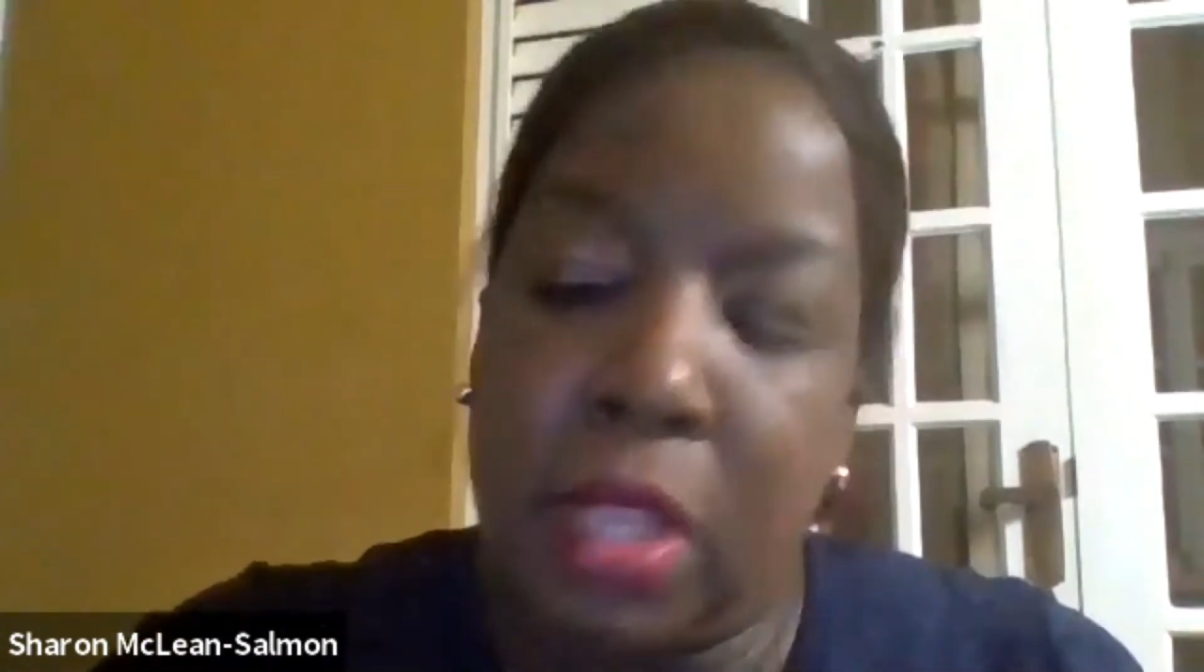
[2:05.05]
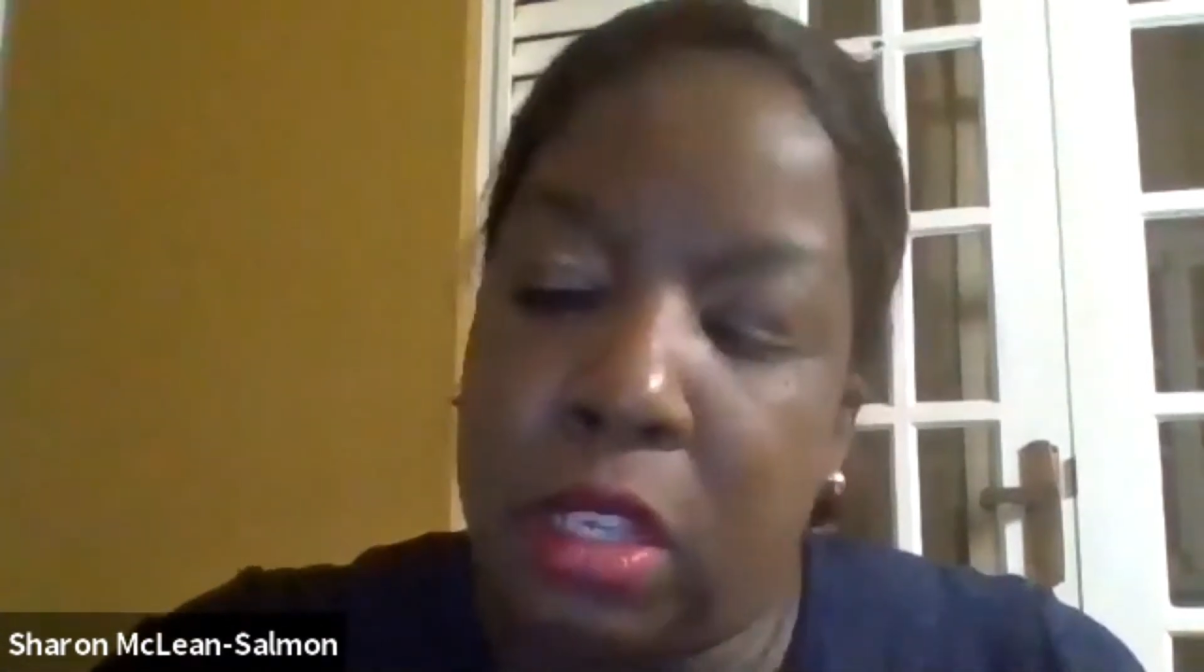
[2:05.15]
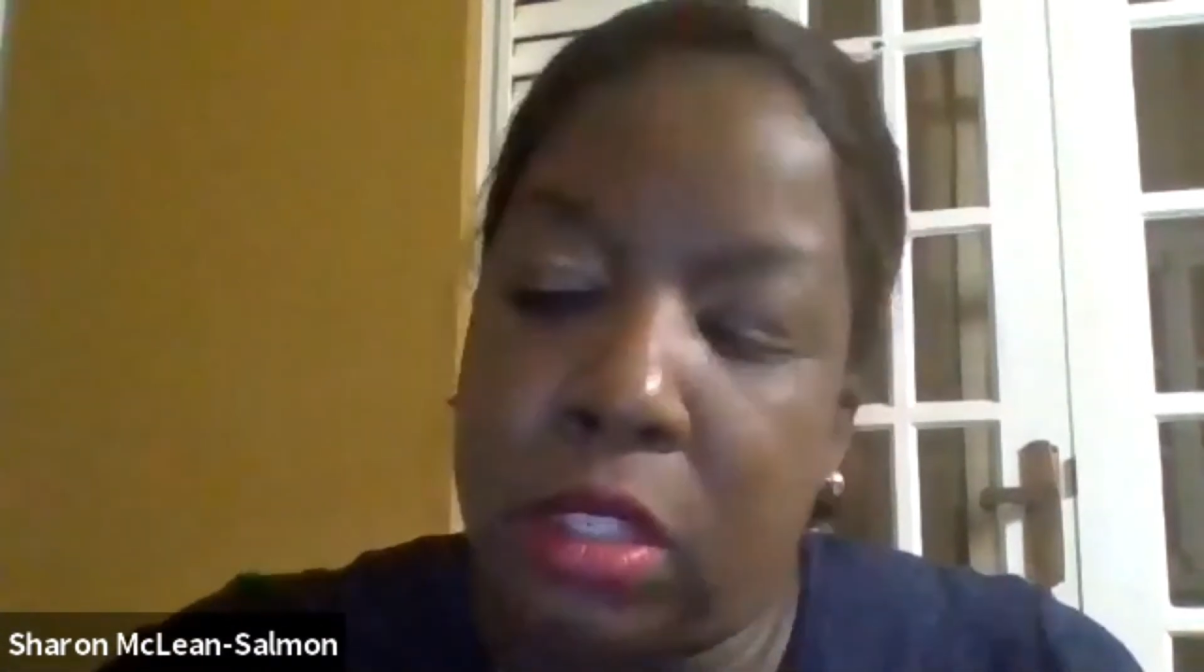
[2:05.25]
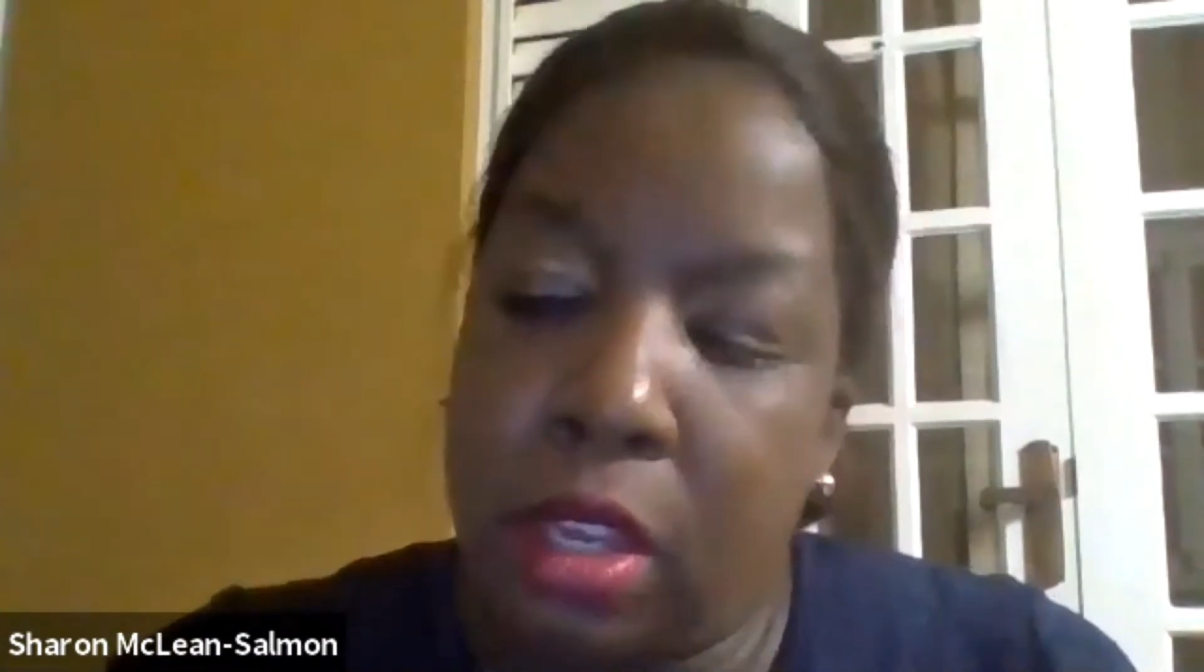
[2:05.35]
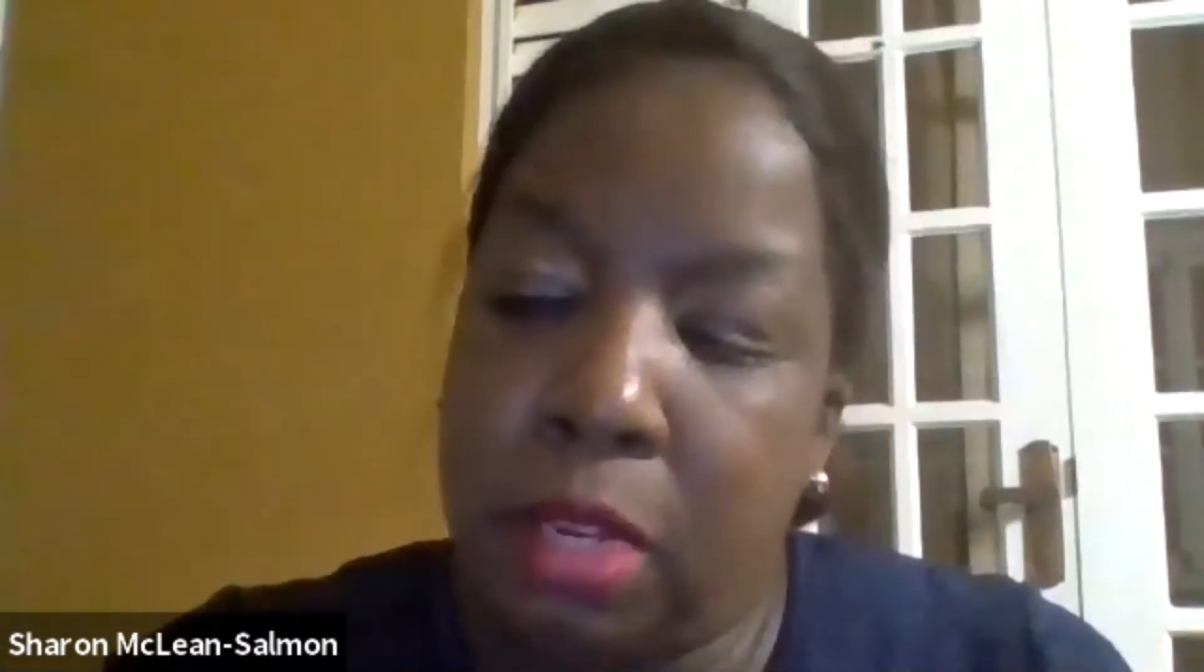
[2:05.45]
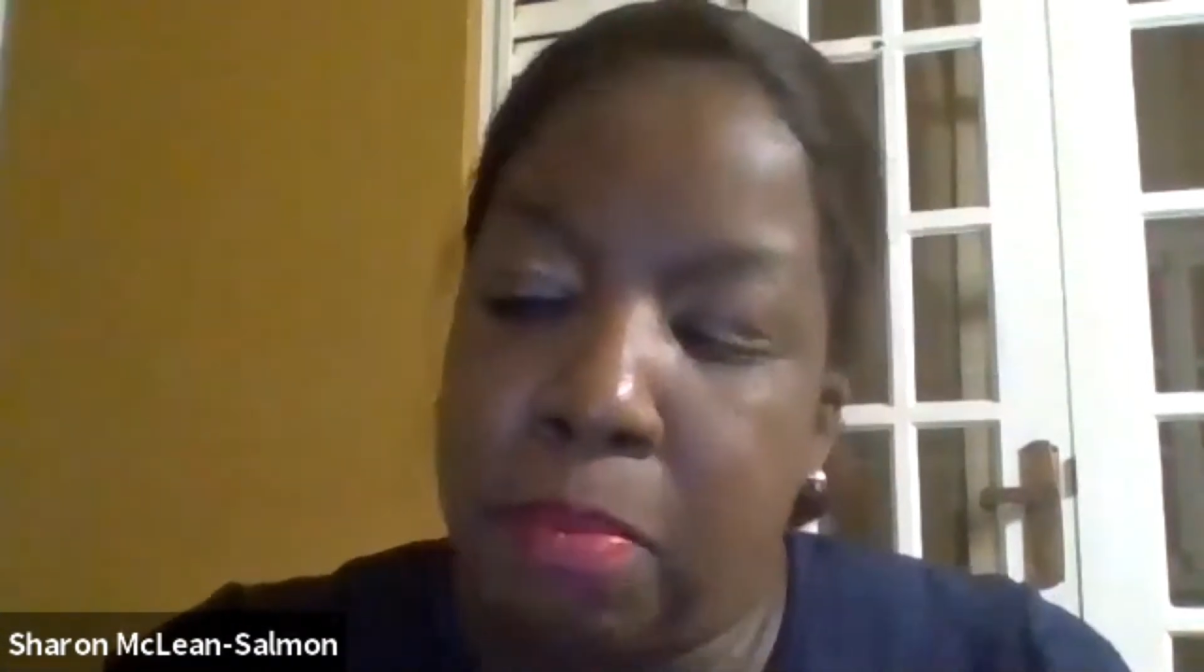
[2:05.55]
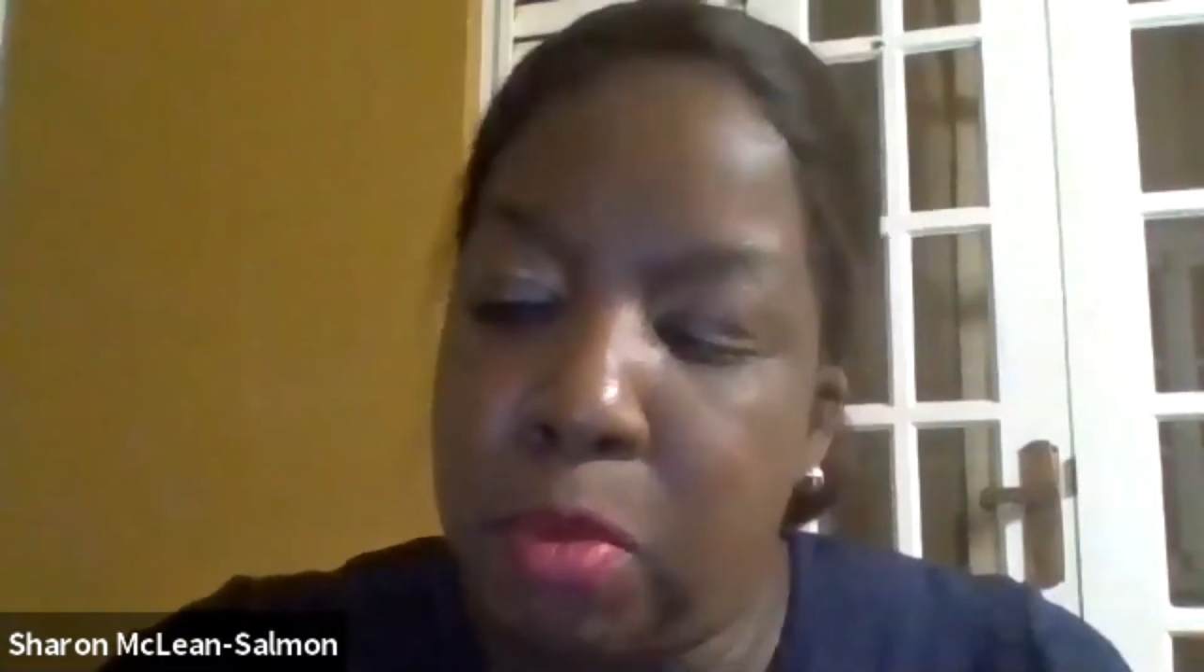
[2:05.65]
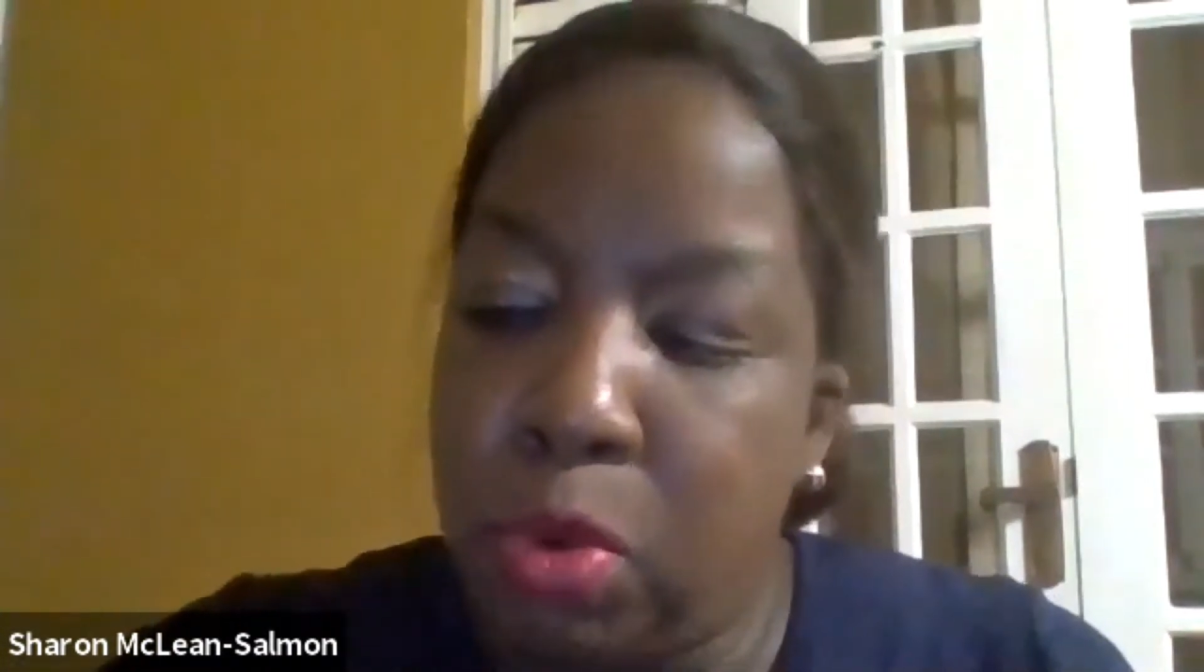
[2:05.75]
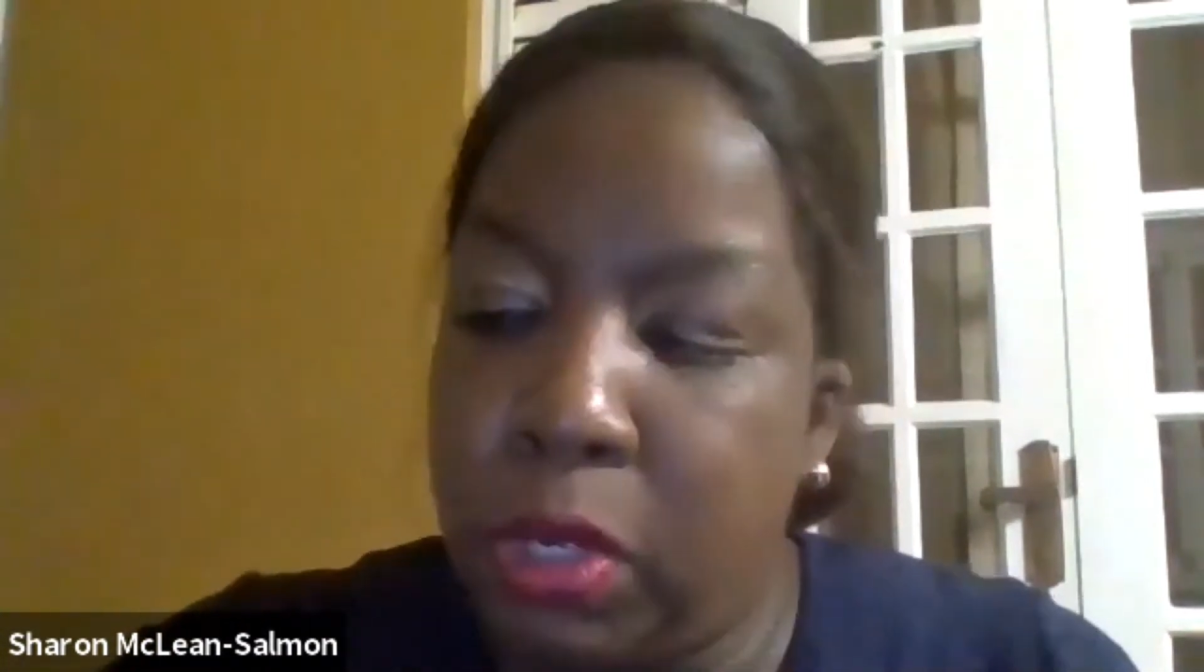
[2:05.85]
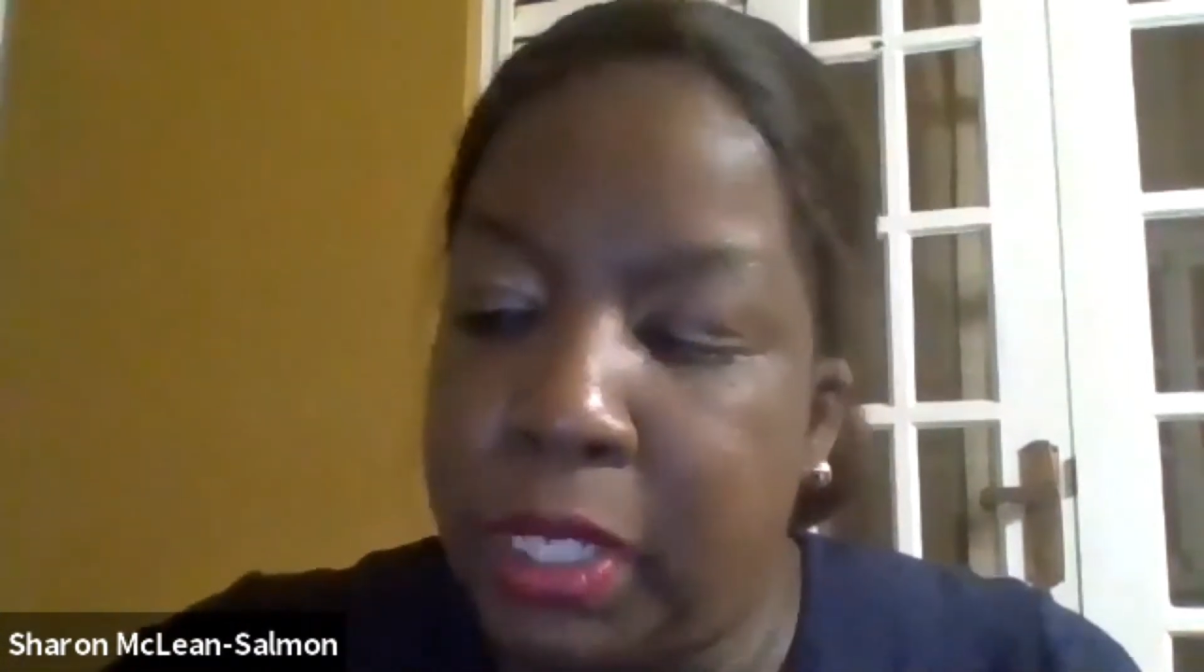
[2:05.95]
So
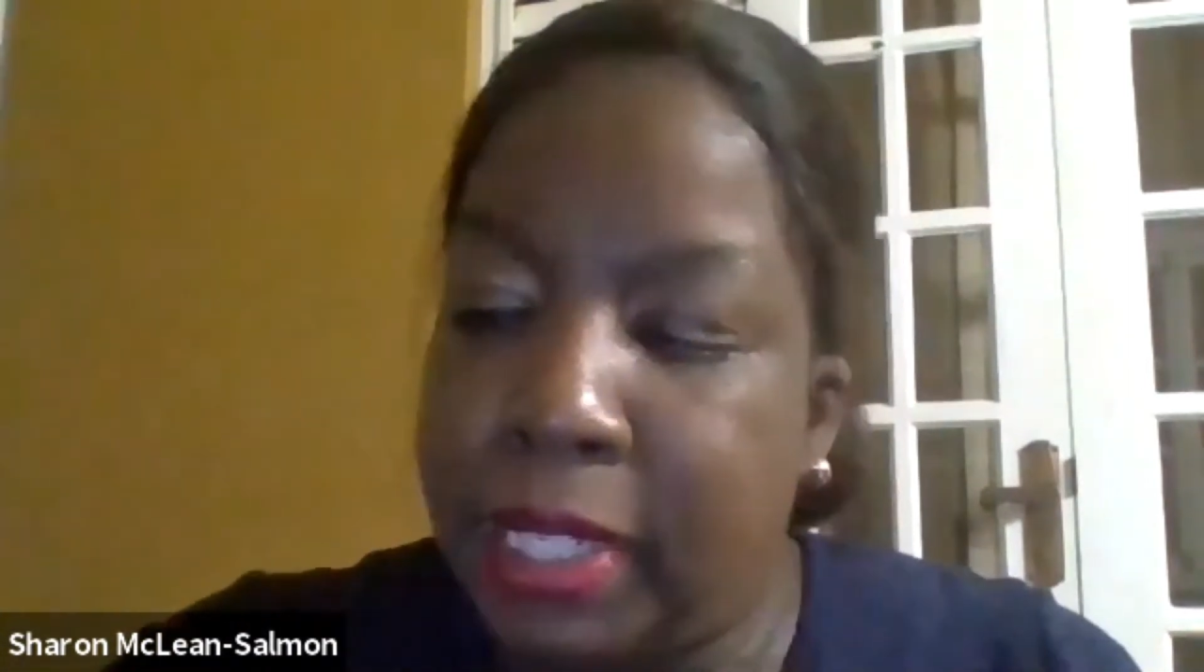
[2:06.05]
it